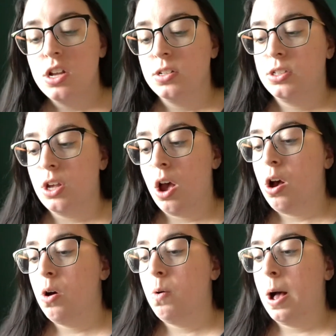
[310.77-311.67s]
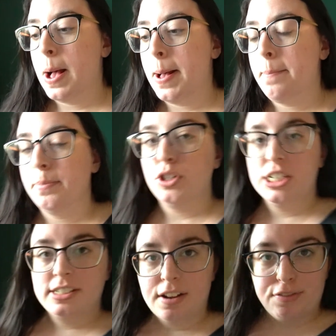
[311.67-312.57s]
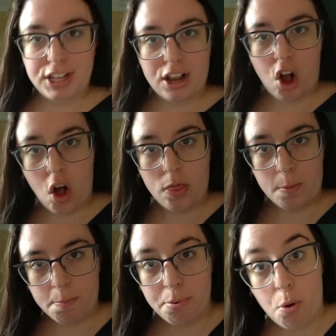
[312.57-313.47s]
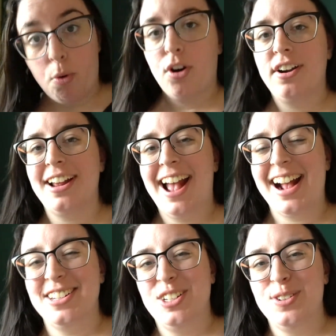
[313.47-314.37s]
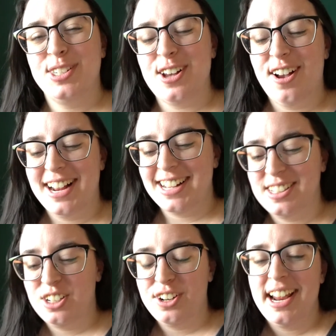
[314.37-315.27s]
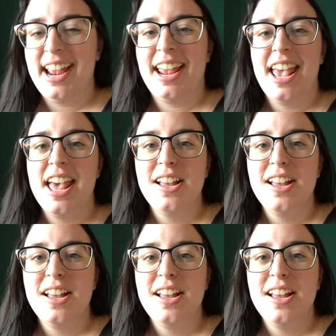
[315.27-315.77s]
So which is definitely on the board, as you saw yesterday.